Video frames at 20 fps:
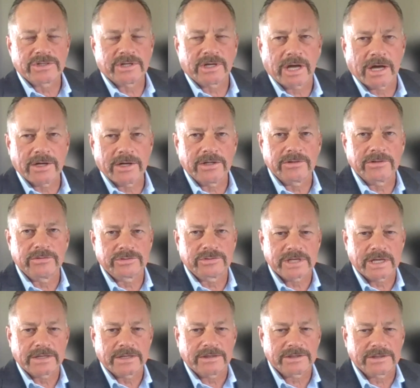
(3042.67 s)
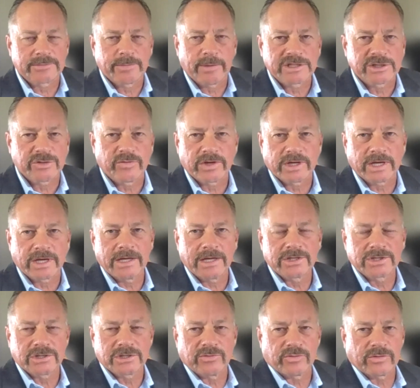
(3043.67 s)
Like, how do you set the
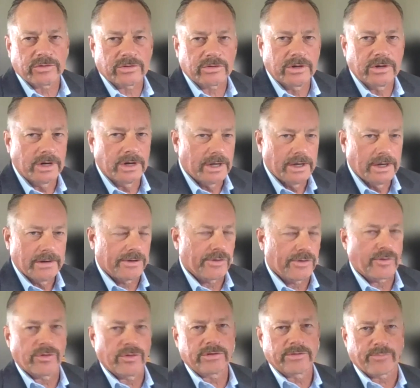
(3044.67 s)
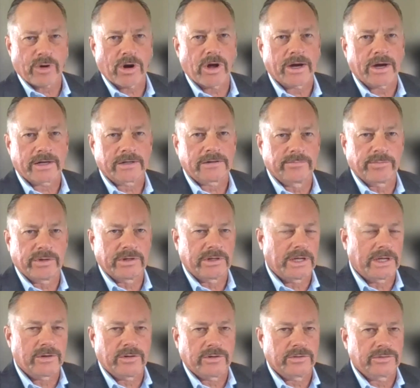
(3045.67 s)
specification for your own product, but
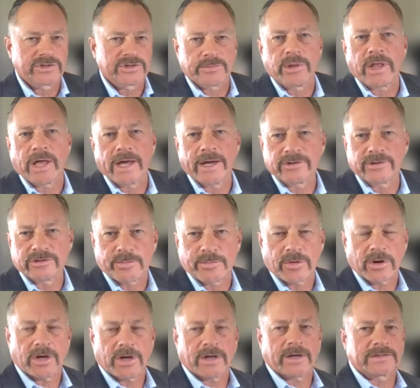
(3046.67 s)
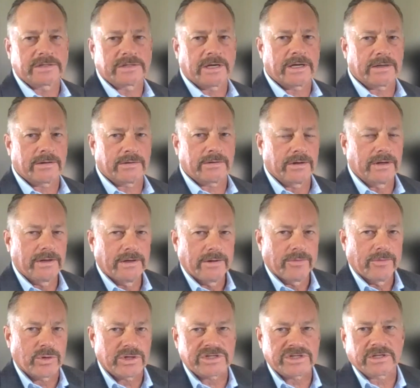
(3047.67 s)
let alone suppliers' products, on
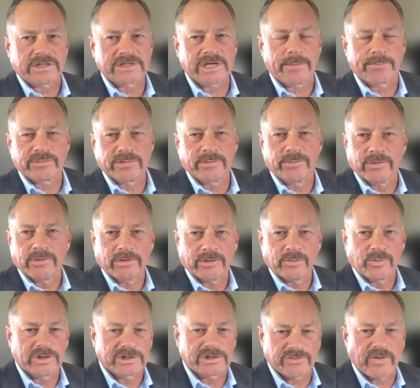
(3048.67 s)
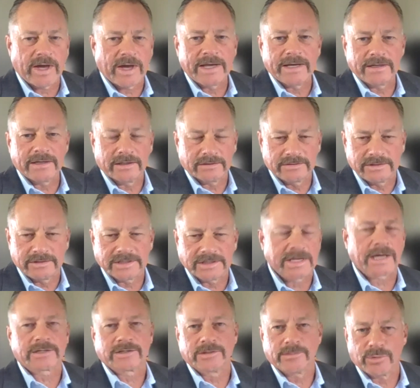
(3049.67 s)
what's acceptable and what's fine,
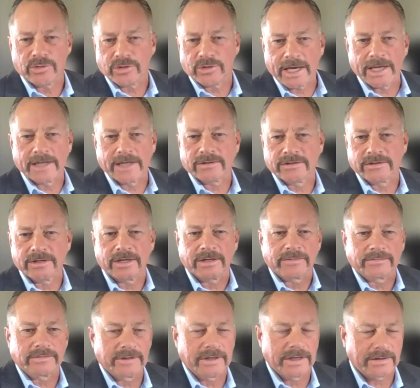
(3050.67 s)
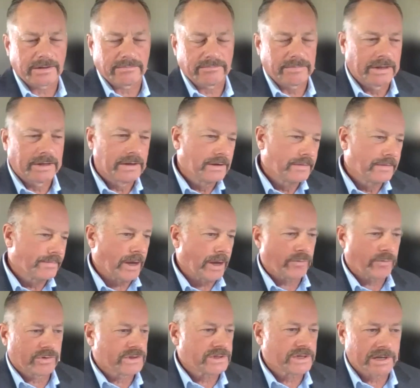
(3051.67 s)
detectable kind of thing? And I don't know
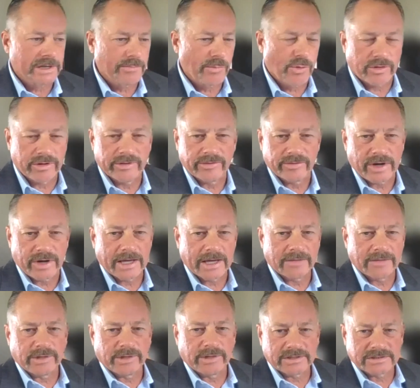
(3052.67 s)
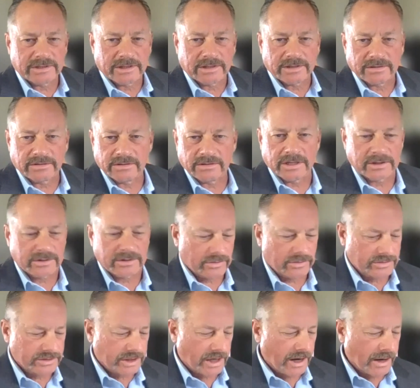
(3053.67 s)
if there's any more you would add based on
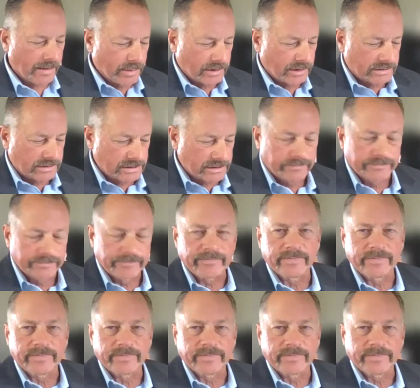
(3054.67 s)
Kurt's comments.